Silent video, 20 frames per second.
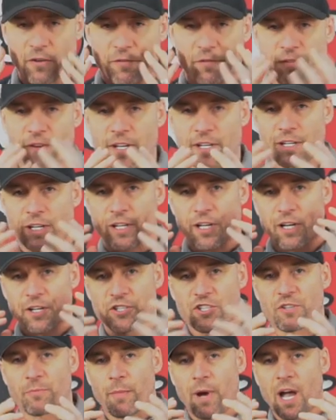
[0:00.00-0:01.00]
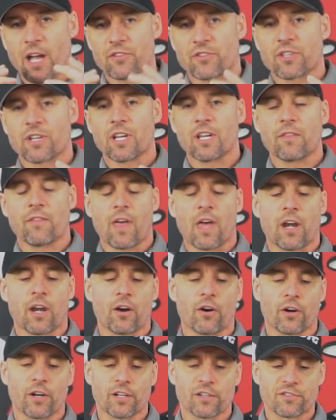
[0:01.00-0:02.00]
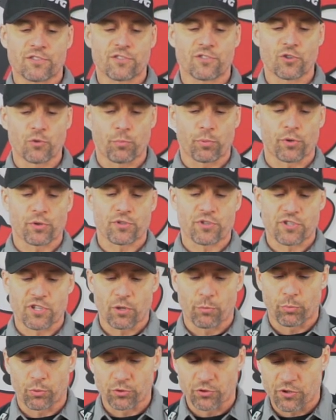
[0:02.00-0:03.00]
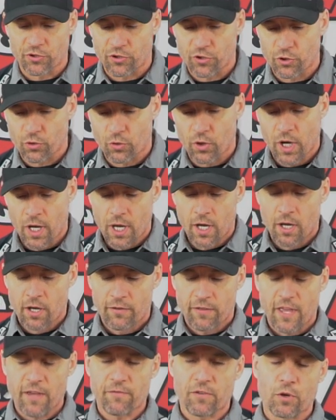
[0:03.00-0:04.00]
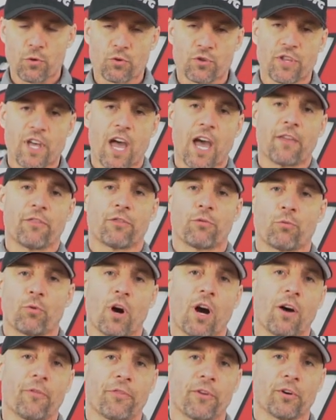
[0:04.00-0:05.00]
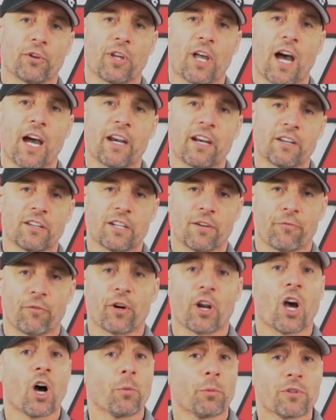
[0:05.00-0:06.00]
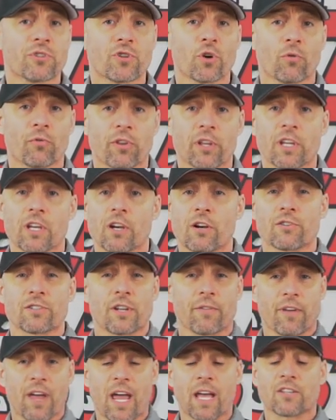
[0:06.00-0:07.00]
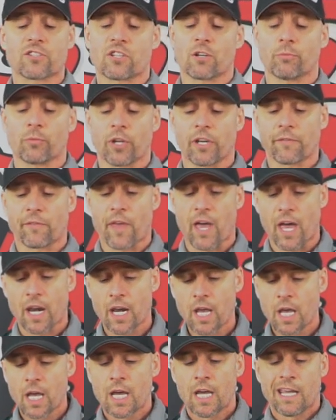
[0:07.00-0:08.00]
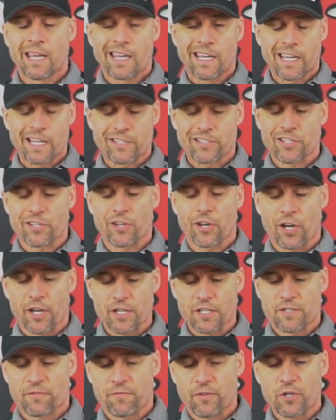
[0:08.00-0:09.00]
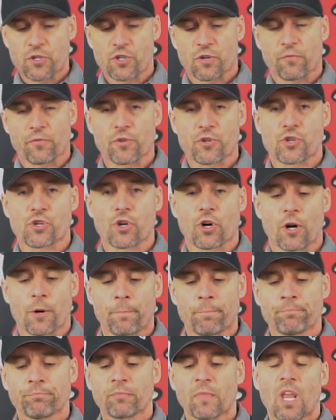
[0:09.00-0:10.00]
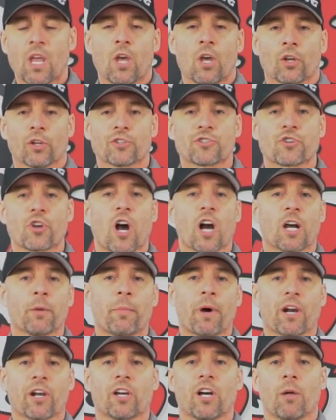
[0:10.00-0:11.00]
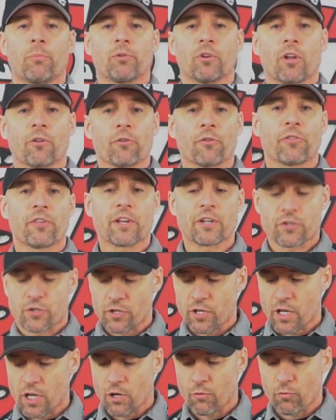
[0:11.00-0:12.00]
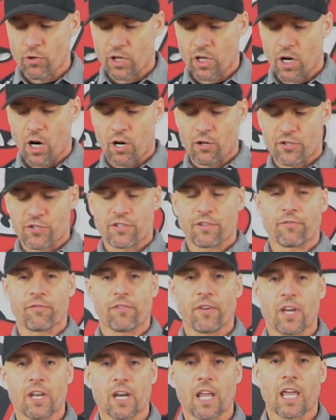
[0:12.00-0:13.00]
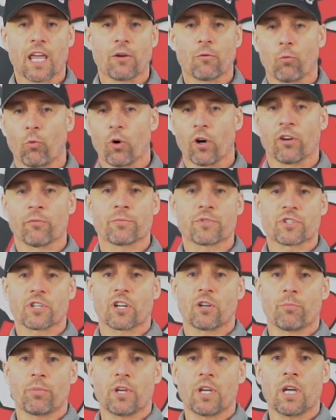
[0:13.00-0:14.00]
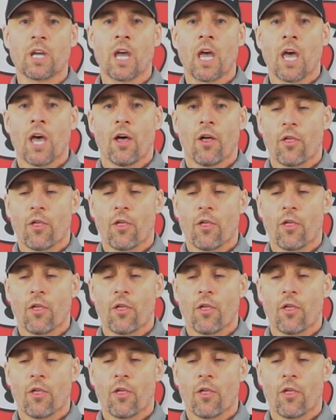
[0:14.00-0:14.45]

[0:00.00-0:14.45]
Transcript: the fit and customize it in that area. It's super simple to do. They've used that throughout their line in different helmets over the years. I've had some like that. It's a nice feature for sure. Let's talk about a couple other things in regards to fit, and one of them is going to be